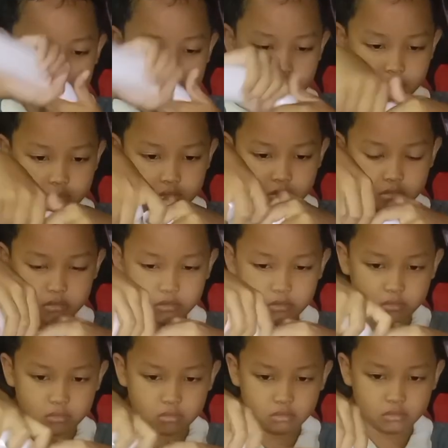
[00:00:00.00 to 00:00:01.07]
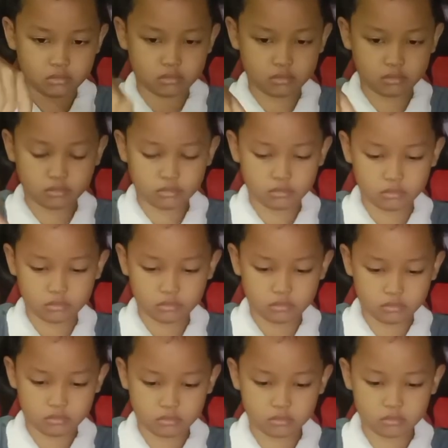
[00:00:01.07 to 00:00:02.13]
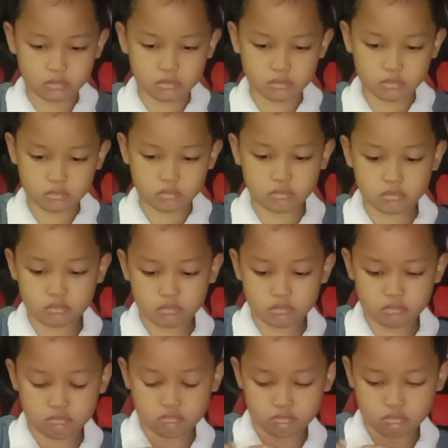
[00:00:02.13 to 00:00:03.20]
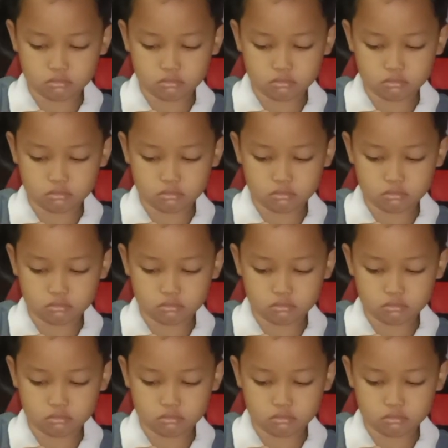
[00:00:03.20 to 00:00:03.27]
Nobody speaks.